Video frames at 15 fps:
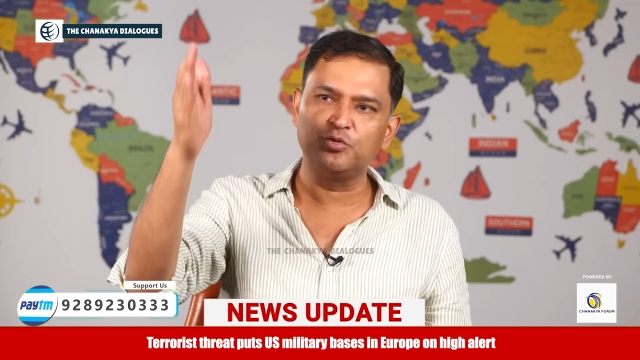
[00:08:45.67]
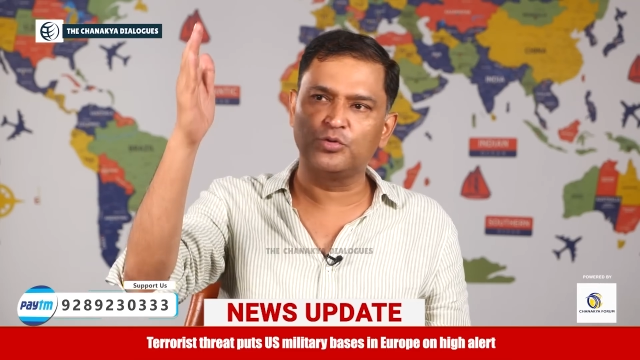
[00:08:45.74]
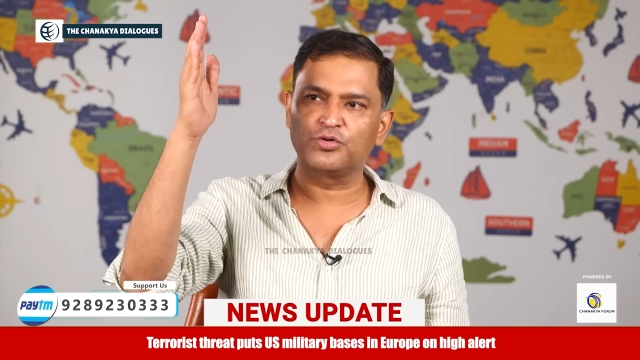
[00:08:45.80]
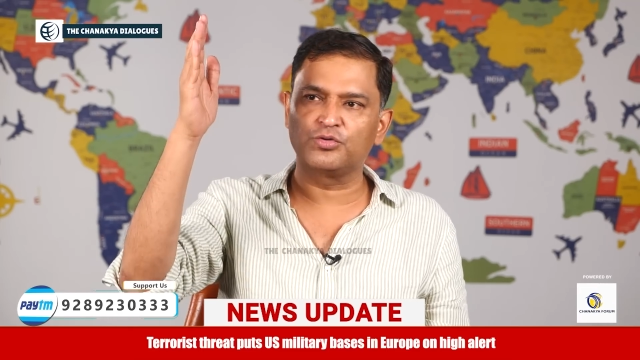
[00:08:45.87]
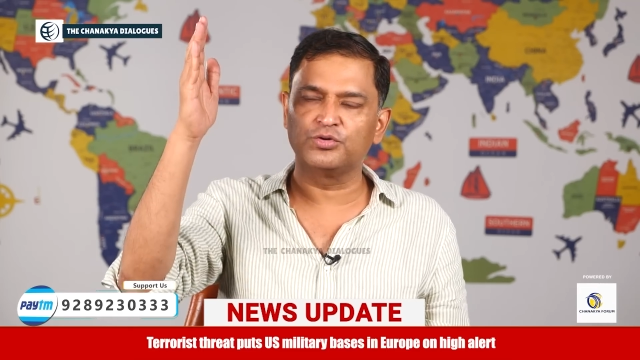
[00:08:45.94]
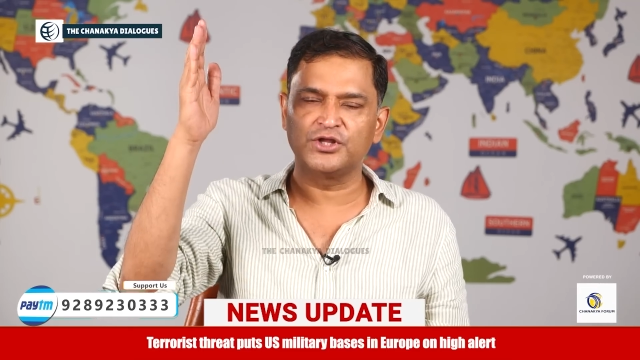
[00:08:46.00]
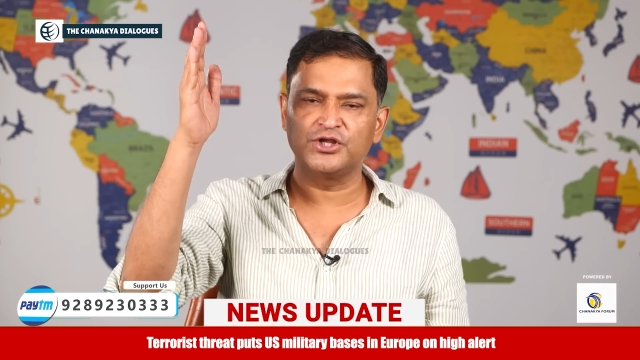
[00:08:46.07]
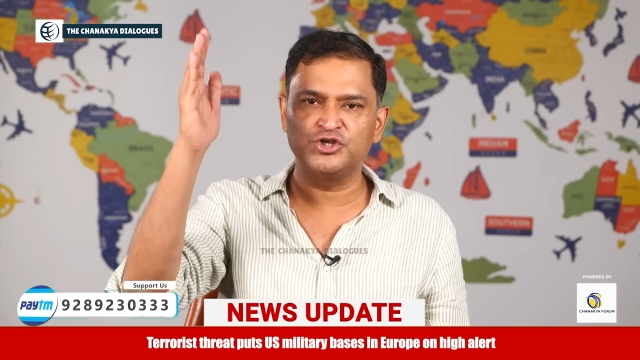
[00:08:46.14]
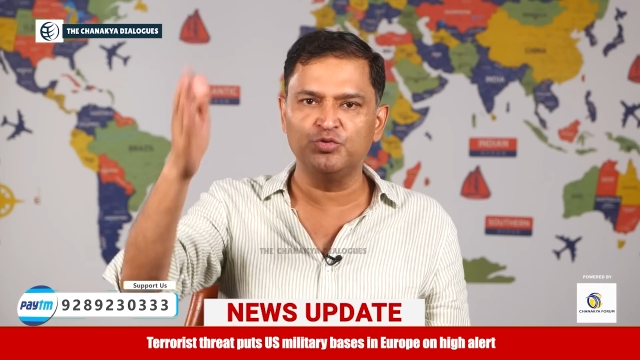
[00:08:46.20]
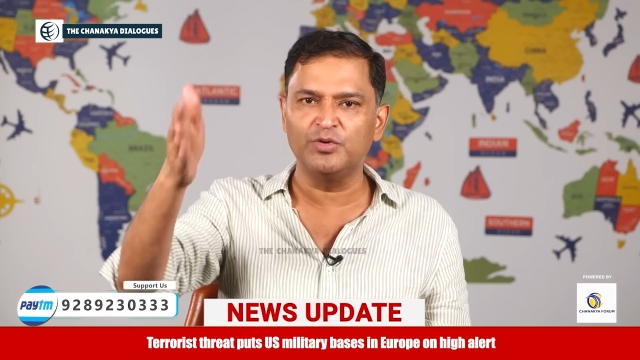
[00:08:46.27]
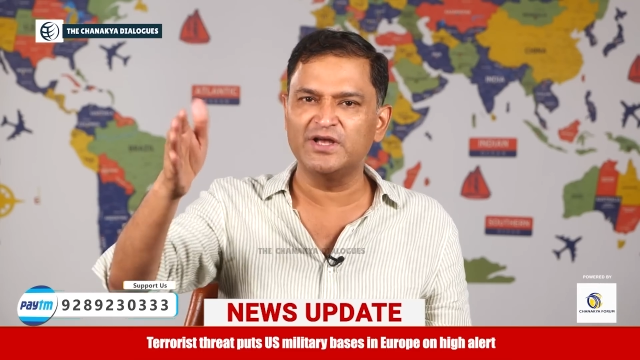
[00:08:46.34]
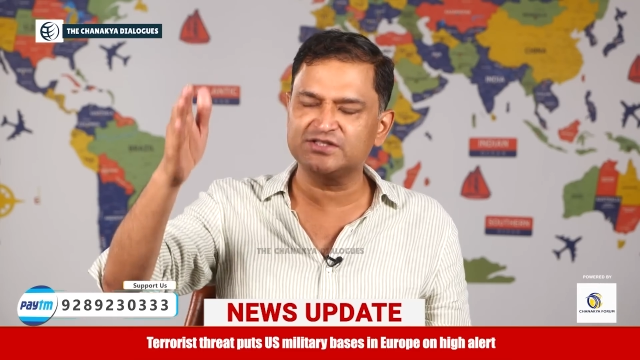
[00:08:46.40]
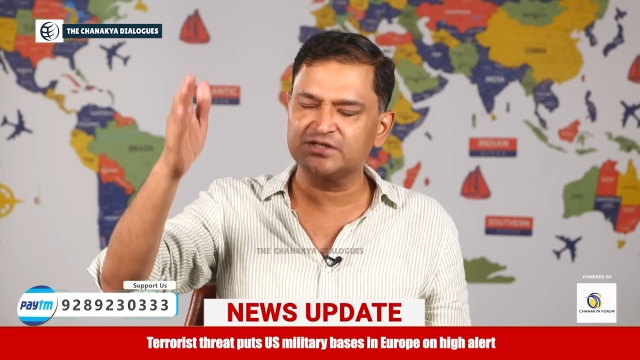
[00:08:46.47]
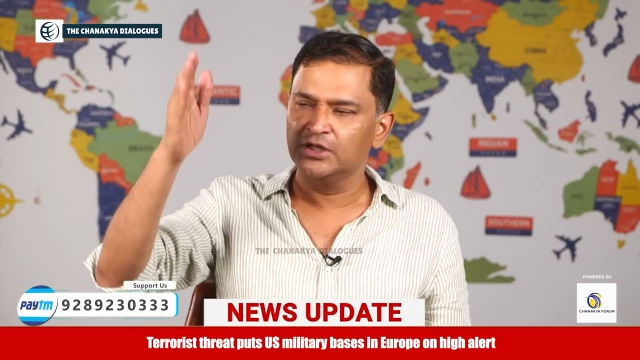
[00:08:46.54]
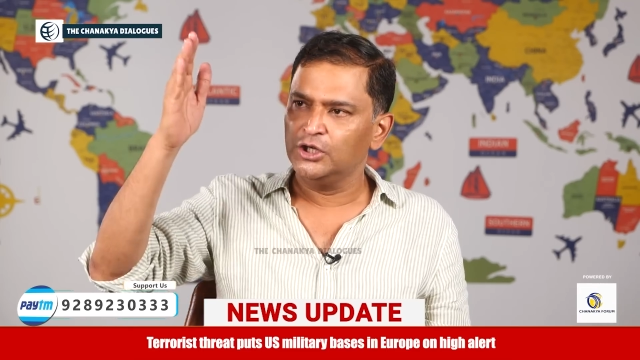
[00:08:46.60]
You want to go to the
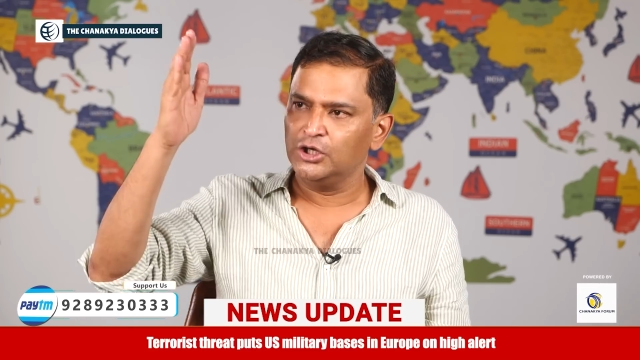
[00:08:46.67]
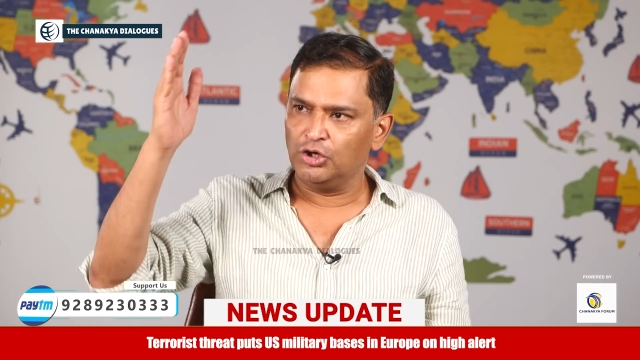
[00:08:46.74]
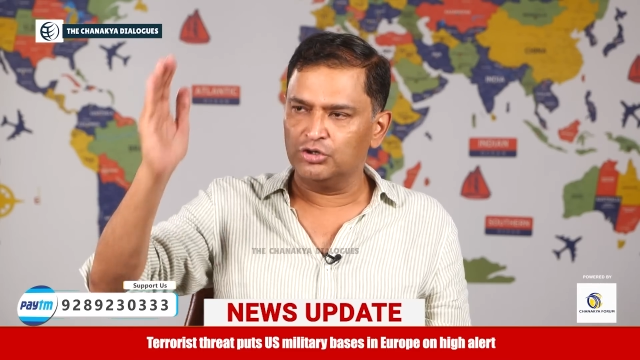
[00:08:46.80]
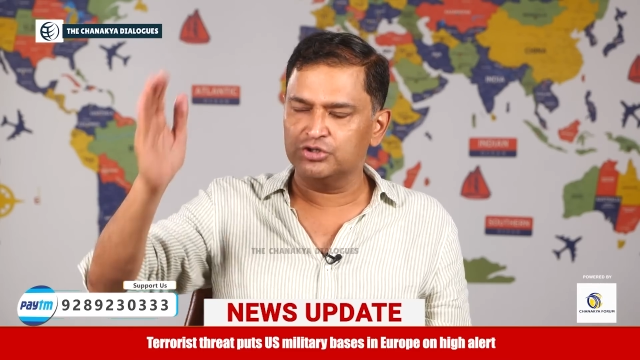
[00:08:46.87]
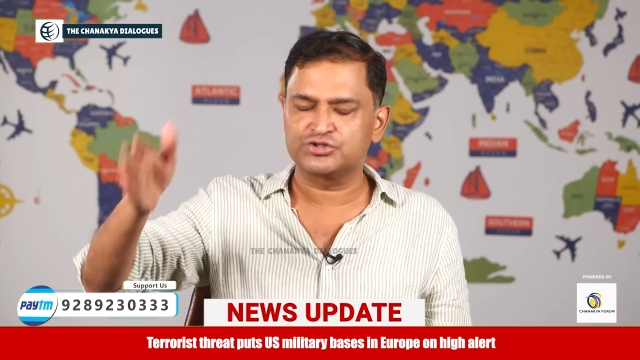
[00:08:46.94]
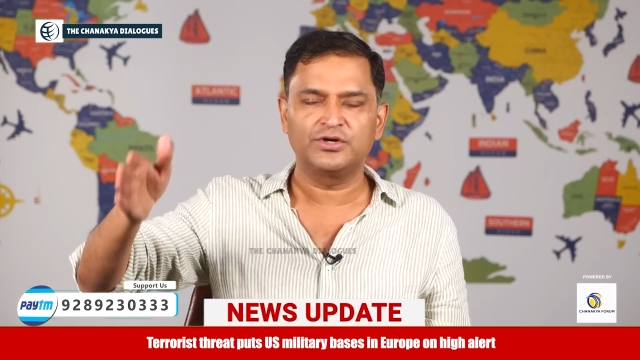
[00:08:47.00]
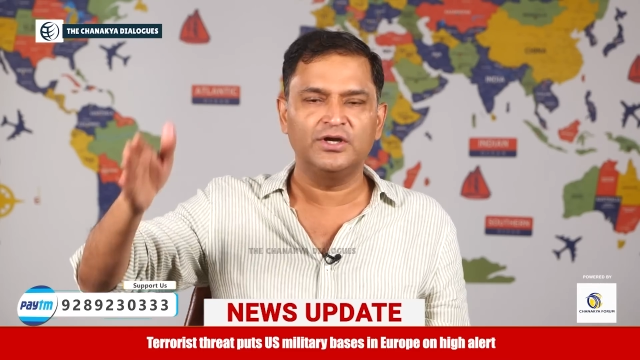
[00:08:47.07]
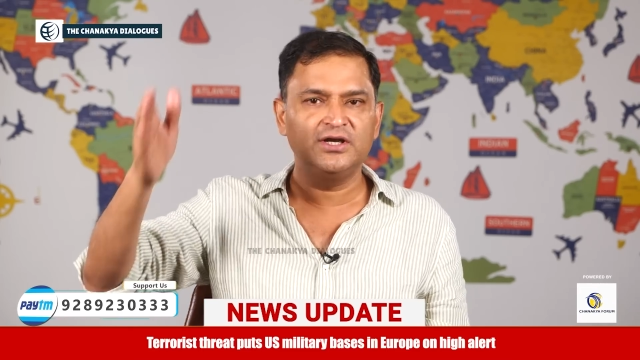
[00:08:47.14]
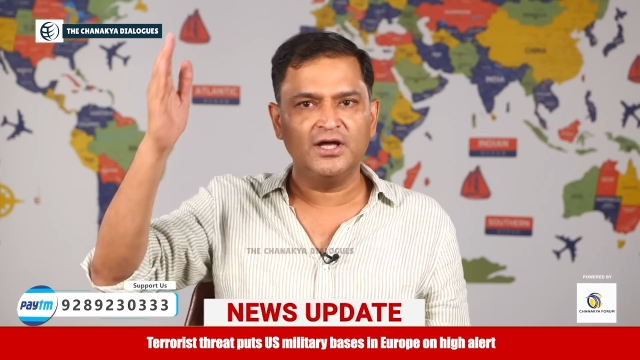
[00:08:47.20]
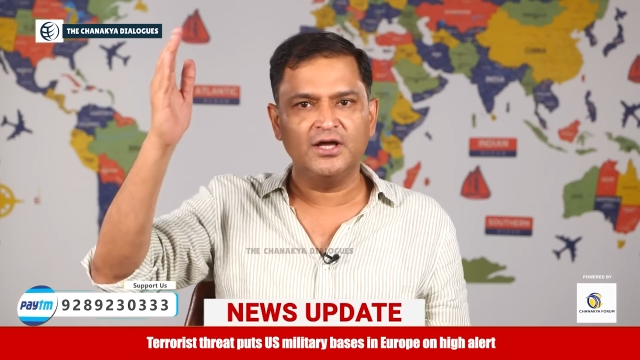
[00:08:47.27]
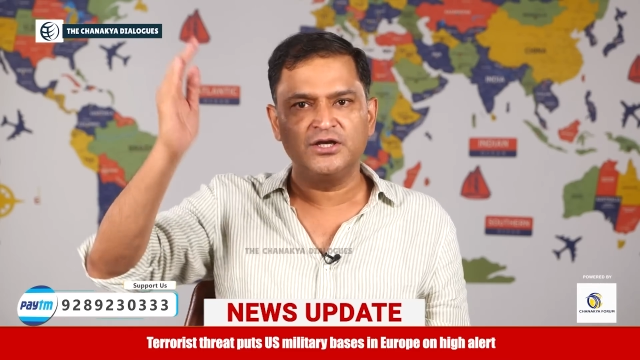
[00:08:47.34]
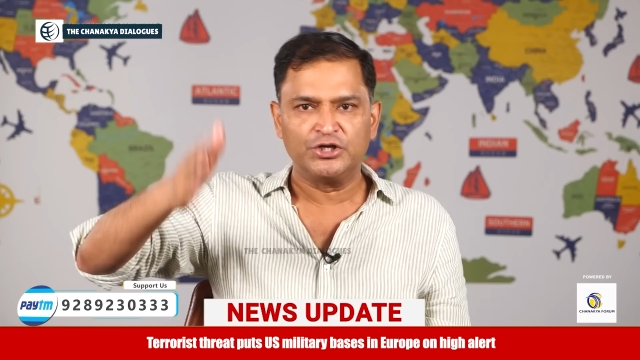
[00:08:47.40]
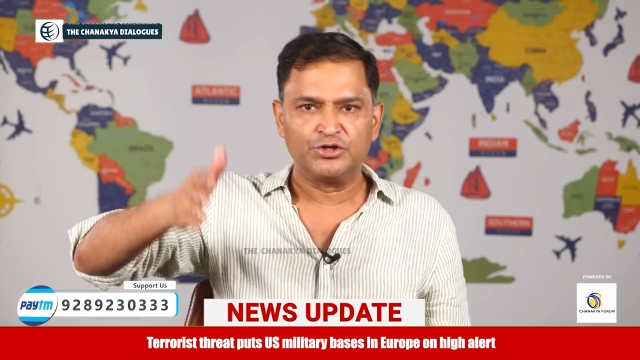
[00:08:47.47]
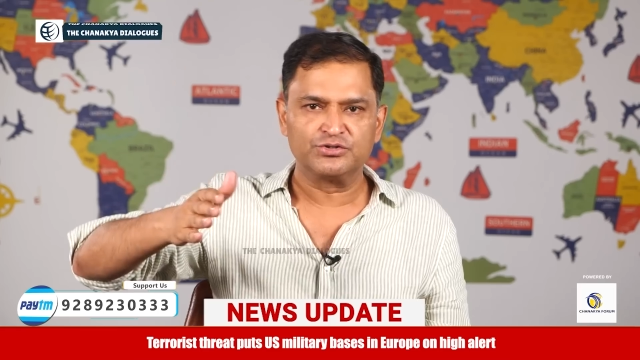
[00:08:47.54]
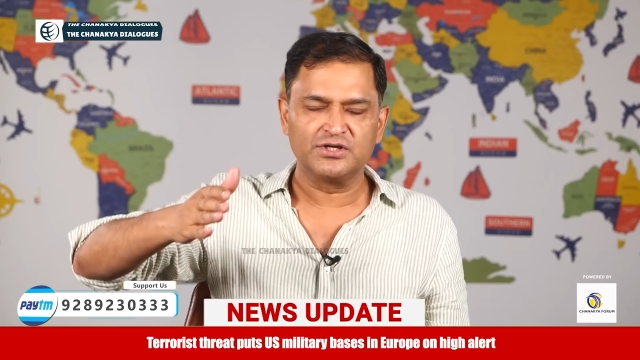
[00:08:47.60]
US,
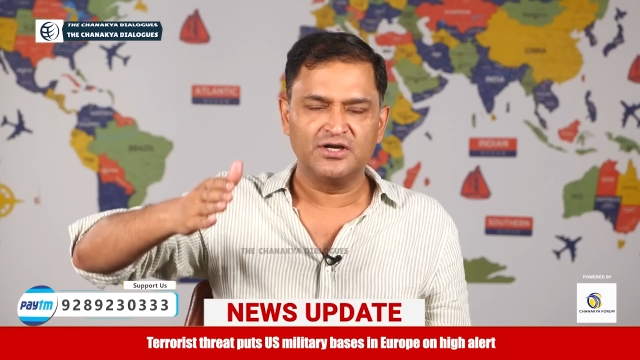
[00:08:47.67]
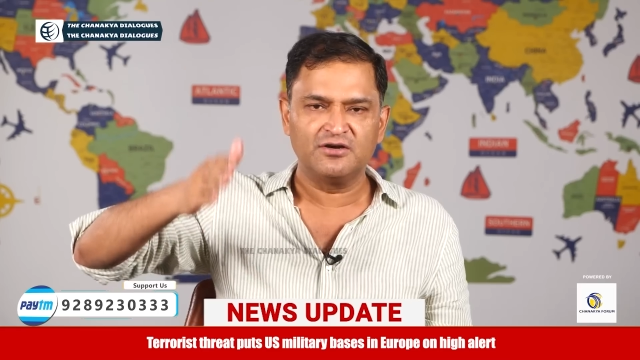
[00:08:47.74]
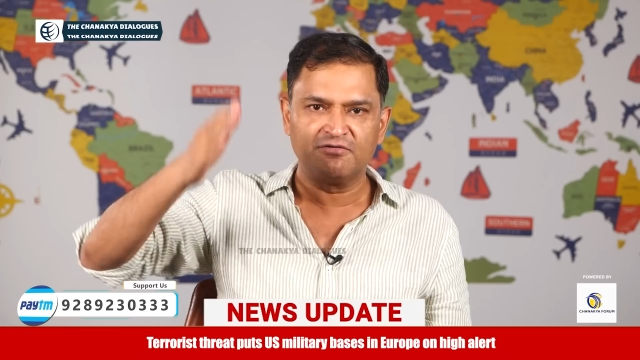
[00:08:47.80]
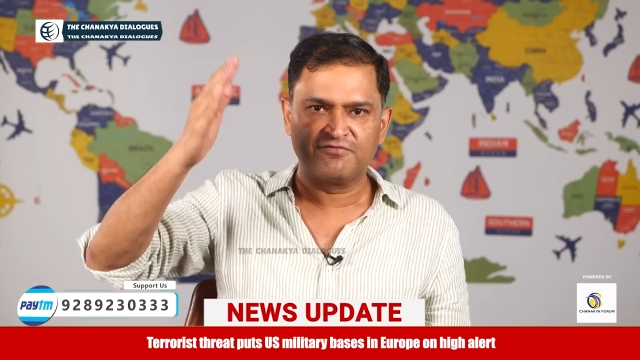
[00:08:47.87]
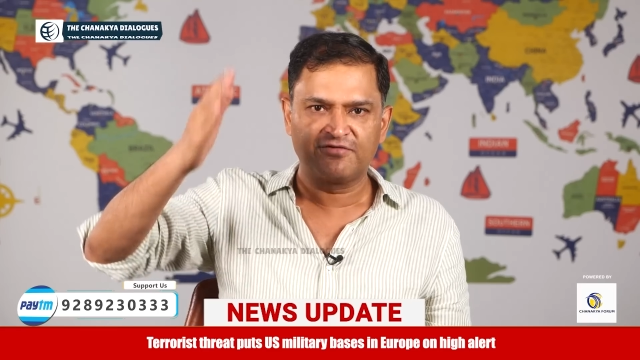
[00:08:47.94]
Australia, New Zealand,